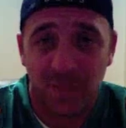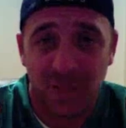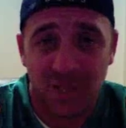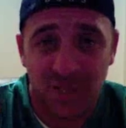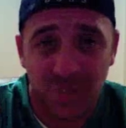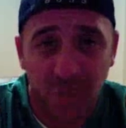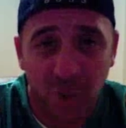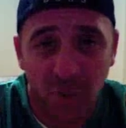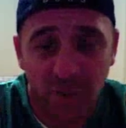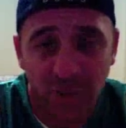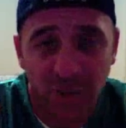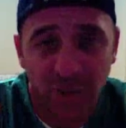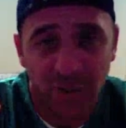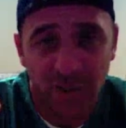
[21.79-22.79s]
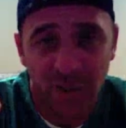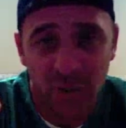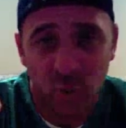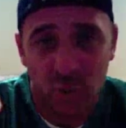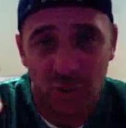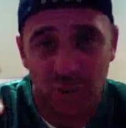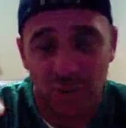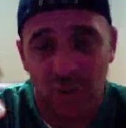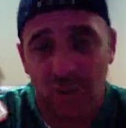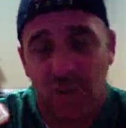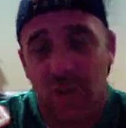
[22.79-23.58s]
In Spalding County, Georgia,